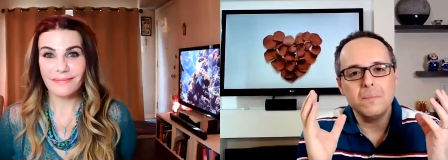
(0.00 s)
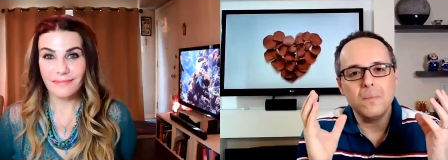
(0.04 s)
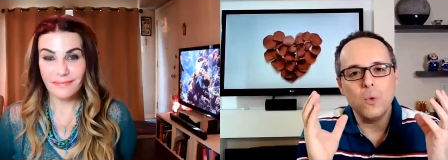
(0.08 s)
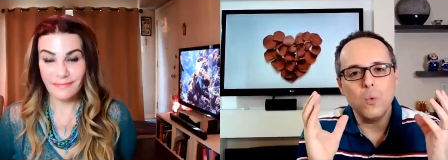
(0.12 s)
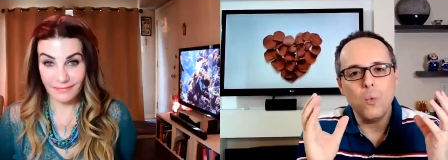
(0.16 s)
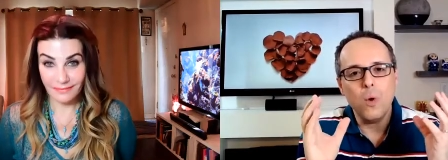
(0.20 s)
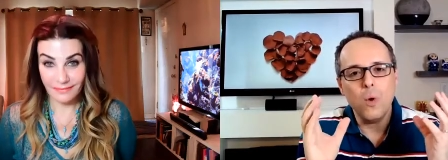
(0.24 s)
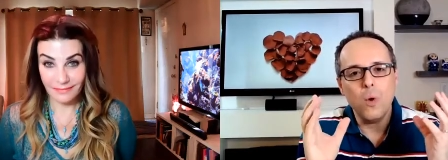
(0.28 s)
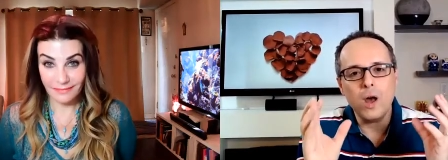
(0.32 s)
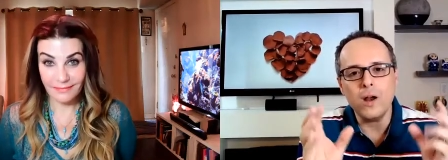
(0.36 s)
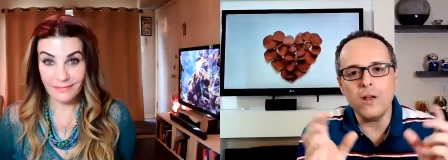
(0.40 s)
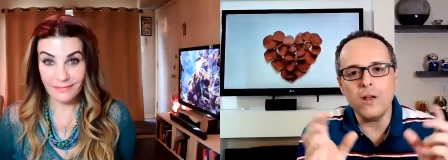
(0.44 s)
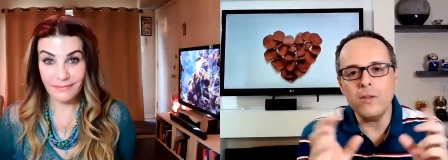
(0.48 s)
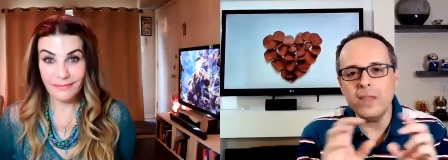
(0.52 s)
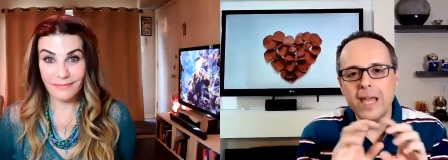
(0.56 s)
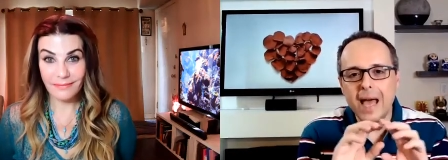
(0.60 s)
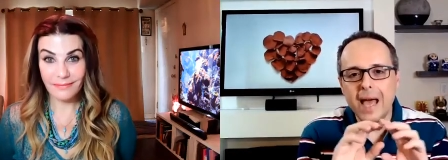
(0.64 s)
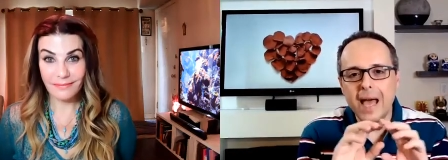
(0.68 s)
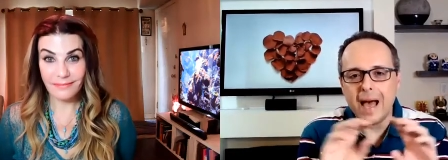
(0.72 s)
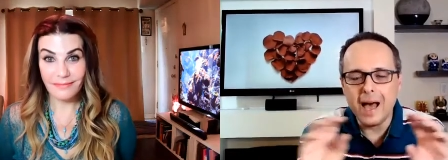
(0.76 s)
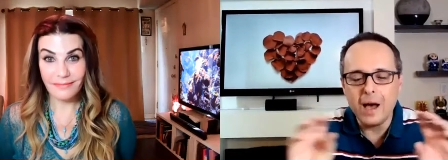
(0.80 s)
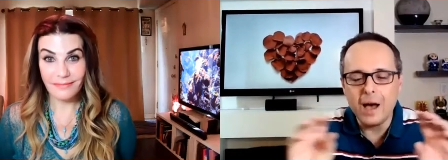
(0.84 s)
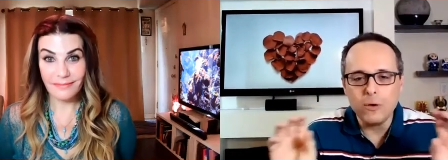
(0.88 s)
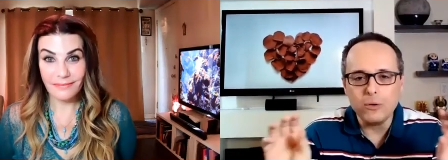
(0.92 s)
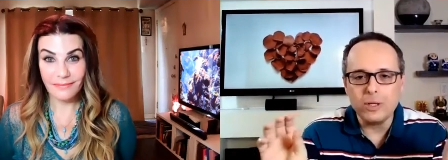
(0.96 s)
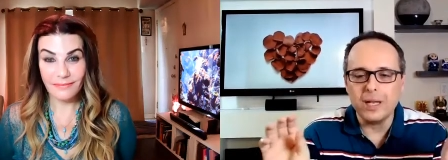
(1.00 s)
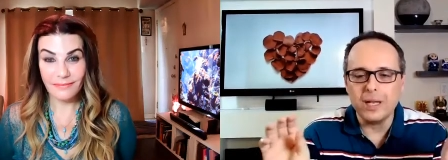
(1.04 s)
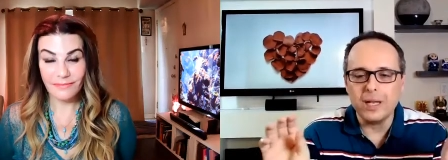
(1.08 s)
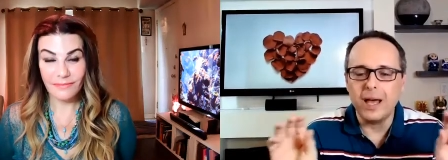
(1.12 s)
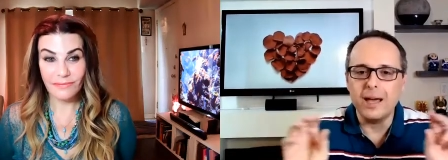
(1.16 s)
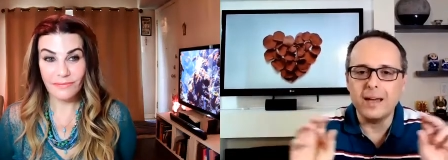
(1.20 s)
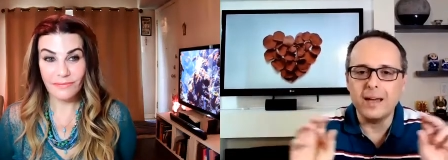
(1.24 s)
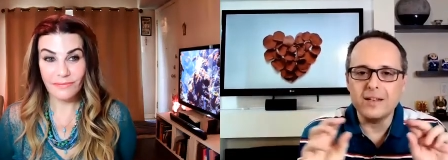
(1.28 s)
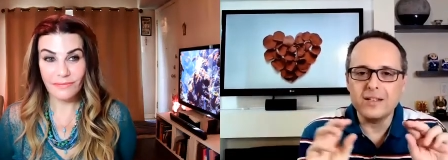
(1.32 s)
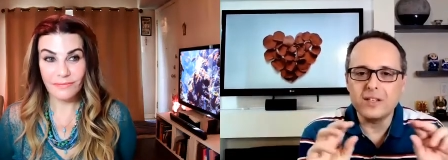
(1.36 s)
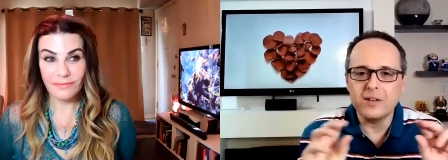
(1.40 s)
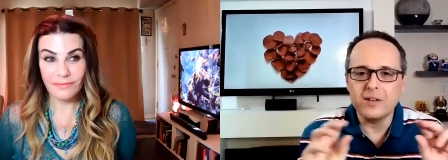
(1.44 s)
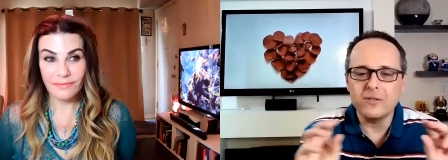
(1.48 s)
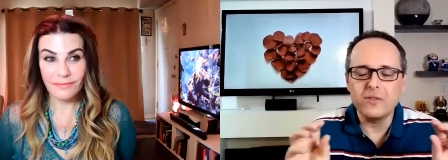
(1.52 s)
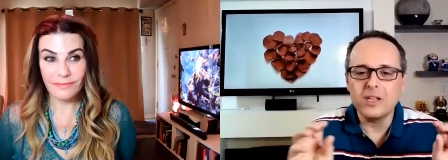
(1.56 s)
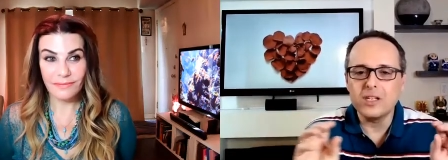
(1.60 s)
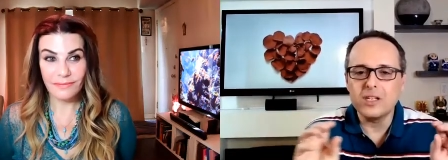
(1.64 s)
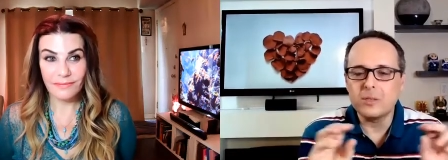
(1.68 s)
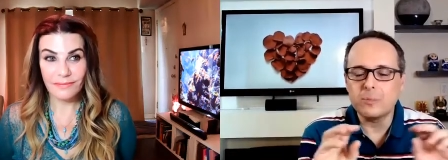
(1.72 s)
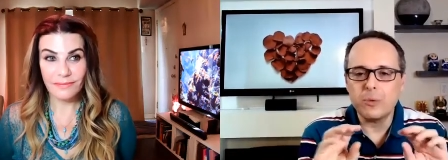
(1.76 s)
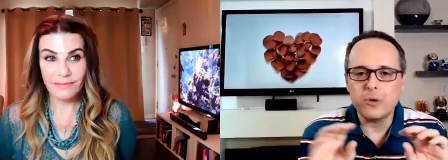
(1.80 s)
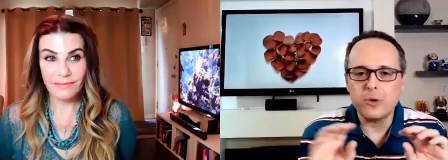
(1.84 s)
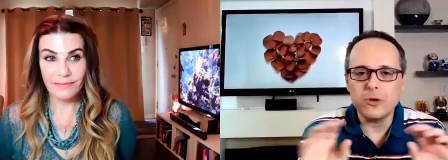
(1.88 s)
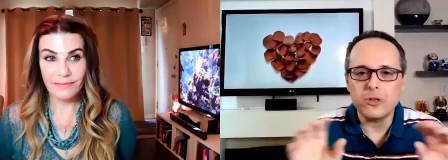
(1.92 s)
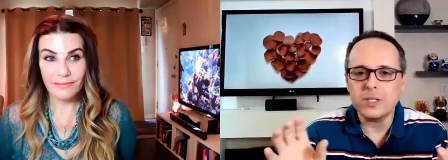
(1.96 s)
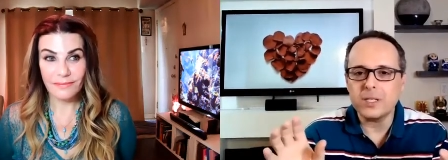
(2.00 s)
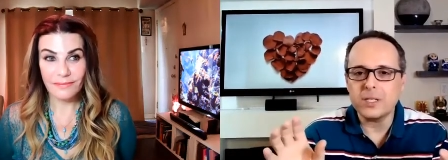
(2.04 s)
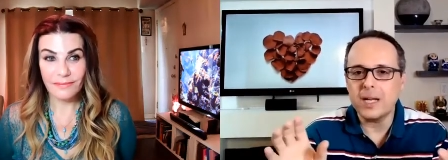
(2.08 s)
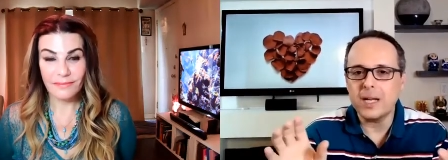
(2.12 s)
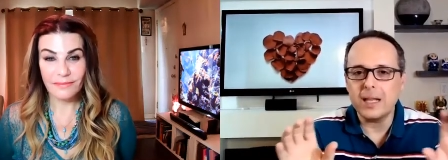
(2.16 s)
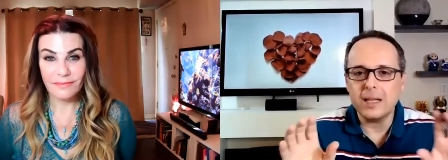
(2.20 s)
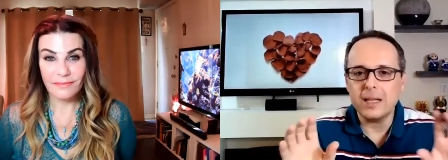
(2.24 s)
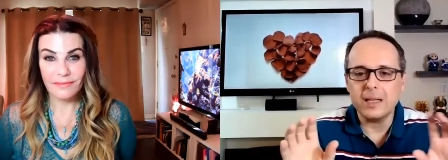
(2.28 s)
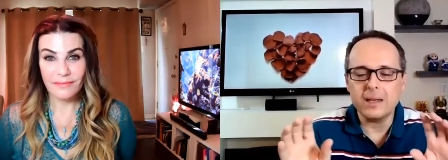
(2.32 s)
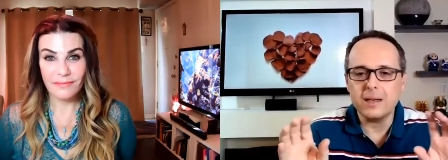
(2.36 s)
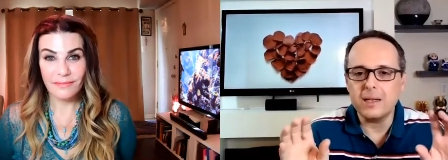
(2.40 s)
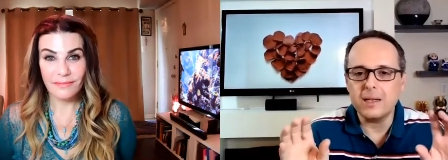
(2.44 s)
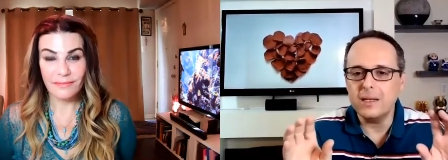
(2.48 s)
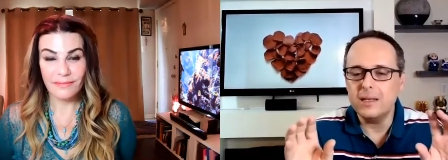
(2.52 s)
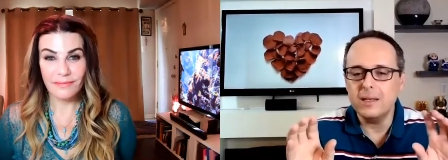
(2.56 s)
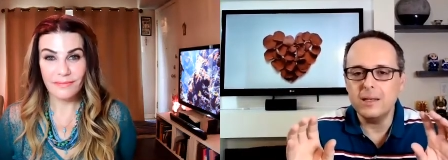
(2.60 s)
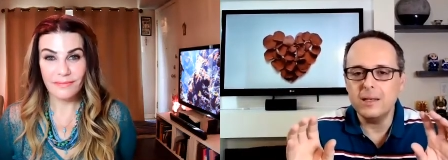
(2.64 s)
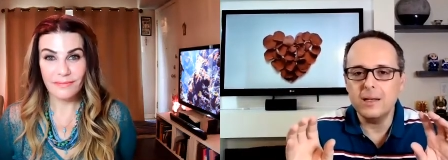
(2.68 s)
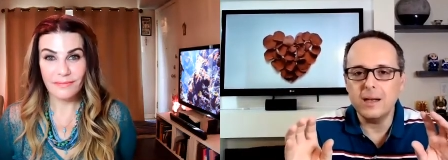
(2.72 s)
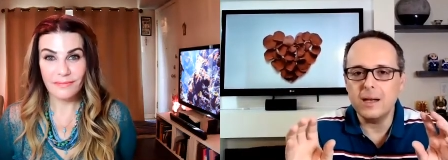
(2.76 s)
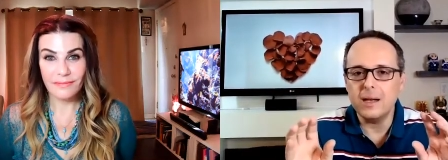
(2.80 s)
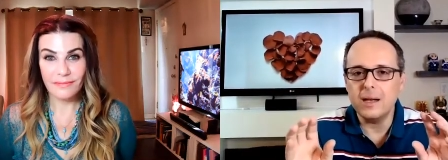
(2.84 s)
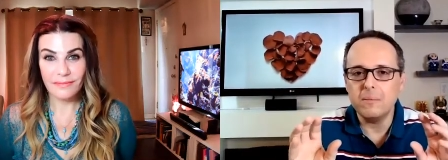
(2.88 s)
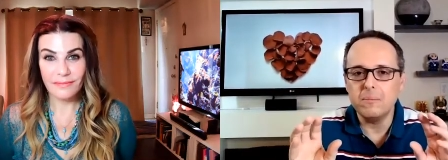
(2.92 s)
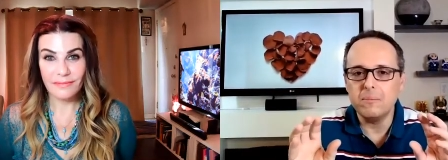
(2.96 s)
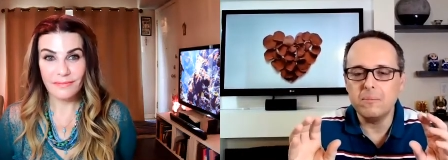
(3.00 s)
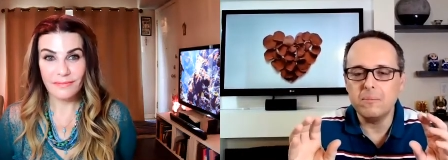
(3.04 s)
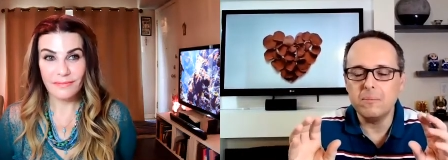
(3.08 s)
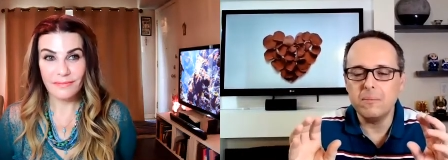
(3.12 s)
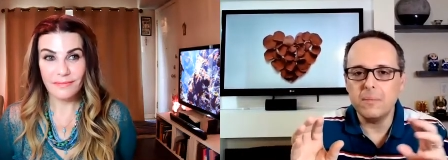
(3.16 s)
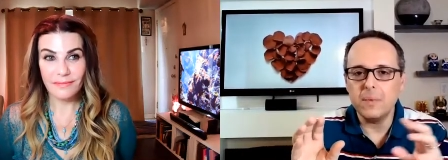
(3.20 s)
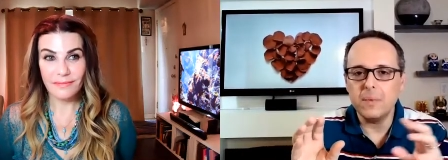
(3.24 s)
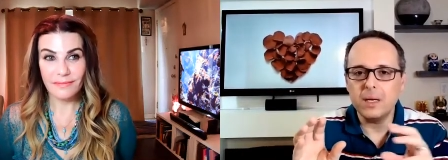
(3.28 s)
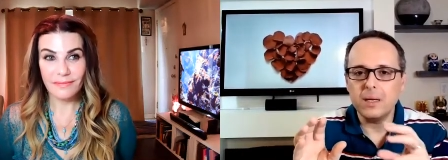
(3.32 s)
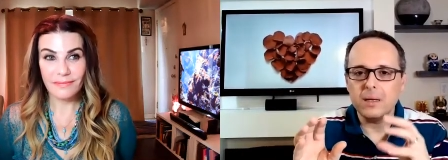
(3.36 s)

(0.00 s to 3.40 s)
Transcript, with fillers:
Speaker 1: what are the outlines of this personality, um,